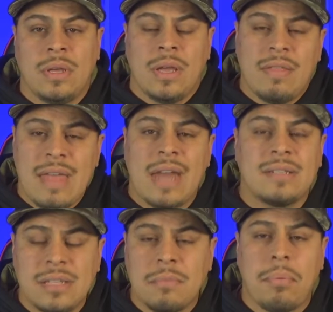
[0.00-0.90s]
and that
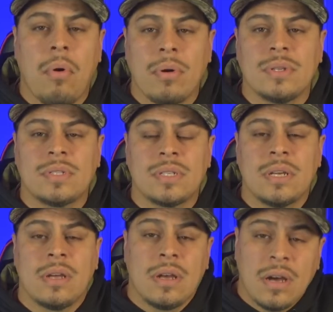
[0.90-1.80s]
is the importance
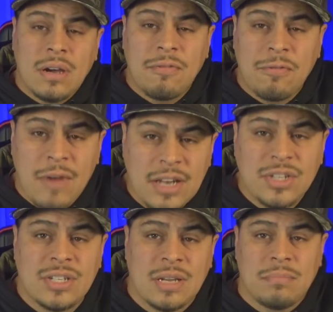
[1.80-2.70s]
of
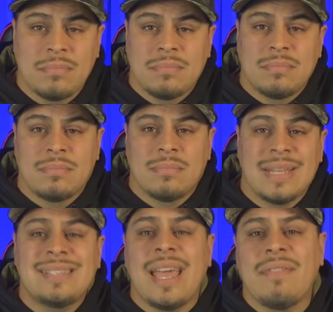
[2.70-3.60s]
friendship.
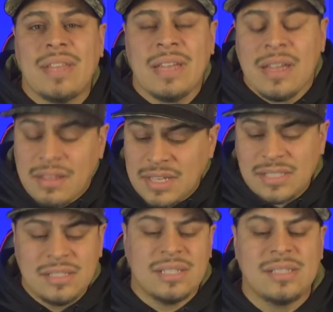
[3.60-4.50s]
That's heavy.
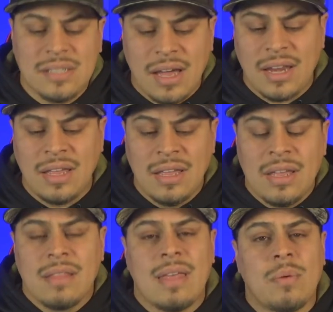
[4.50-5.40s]
This is a study
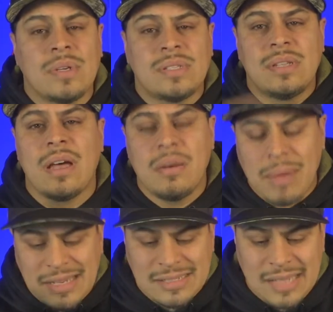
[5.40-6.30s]
that was done
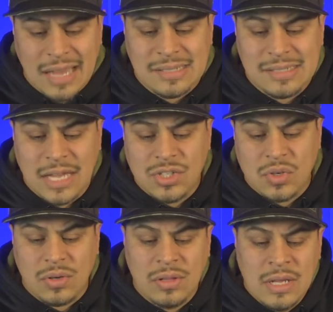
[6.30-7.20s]
by Psych
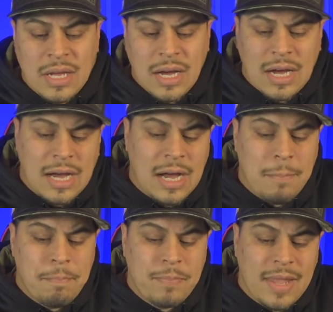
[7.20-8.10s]
Central.
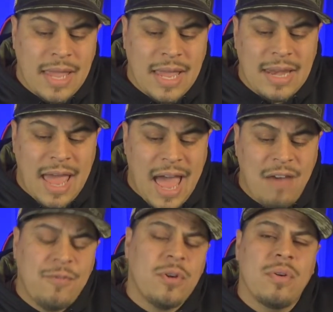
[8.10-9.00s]
And
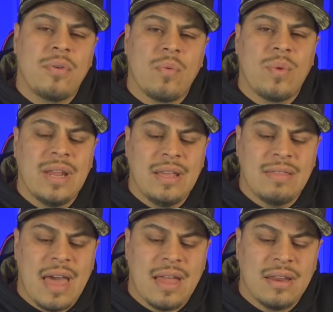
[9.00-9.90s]
after reading
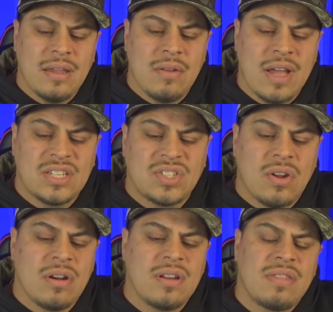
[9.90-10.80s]
that, you know, I just
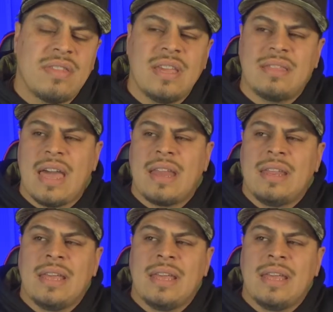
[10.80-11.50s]
started to think that,